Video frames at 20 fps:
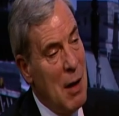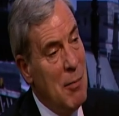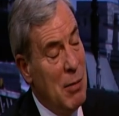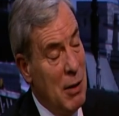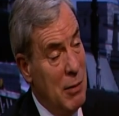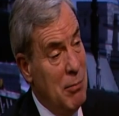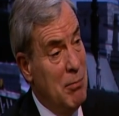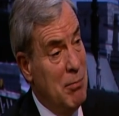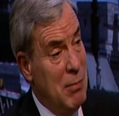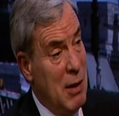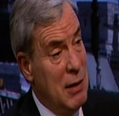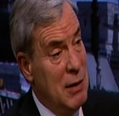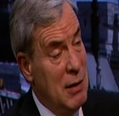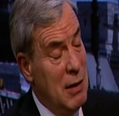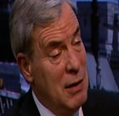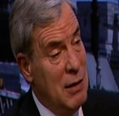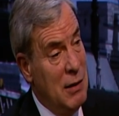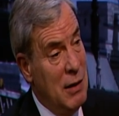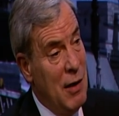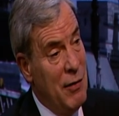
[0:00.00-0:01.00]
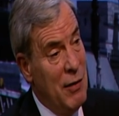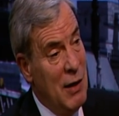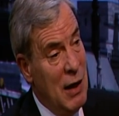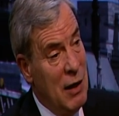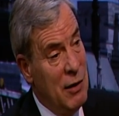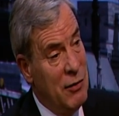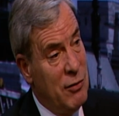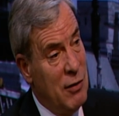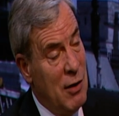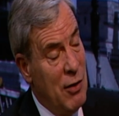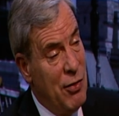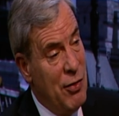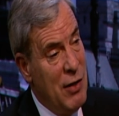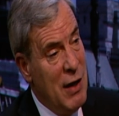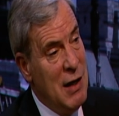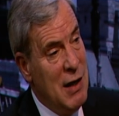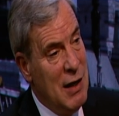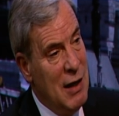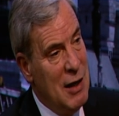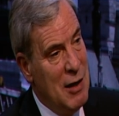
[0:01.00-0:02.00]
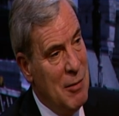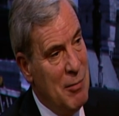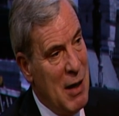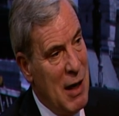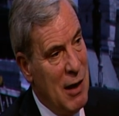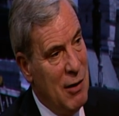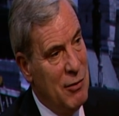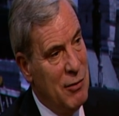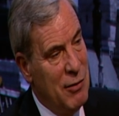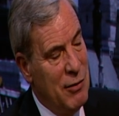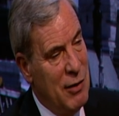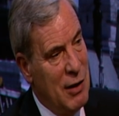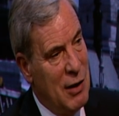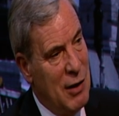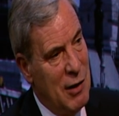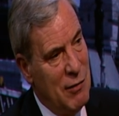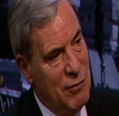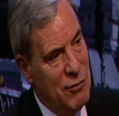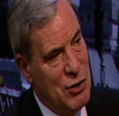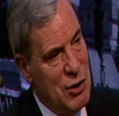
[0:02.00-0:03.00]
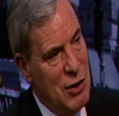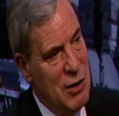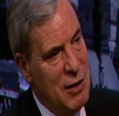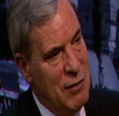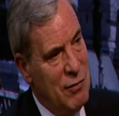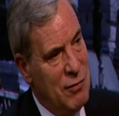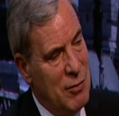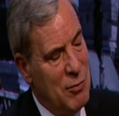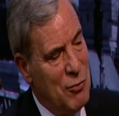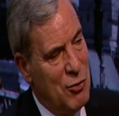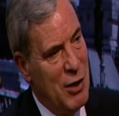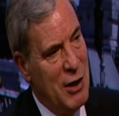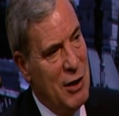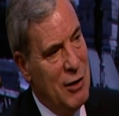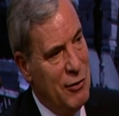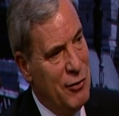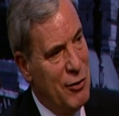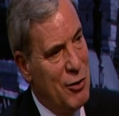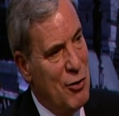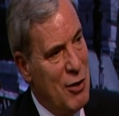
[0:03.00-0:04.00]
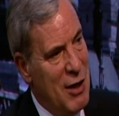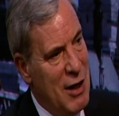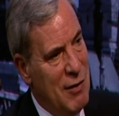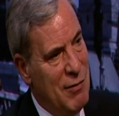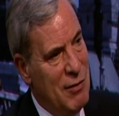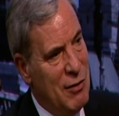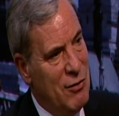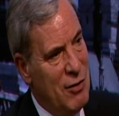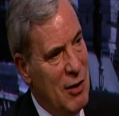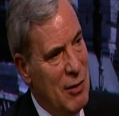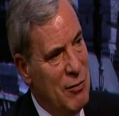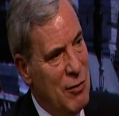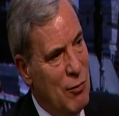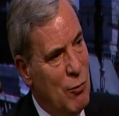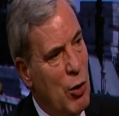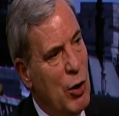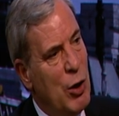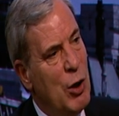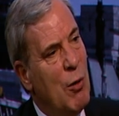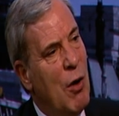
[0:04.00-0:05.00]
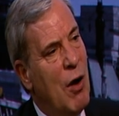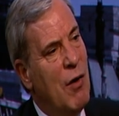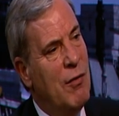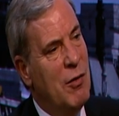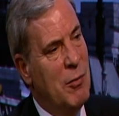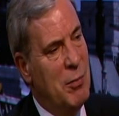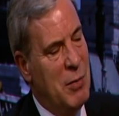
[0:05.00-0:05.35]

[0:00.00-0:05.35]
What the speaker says: But nonetheless, thinking about the kind of journey from cradle to grave in terms of what you offer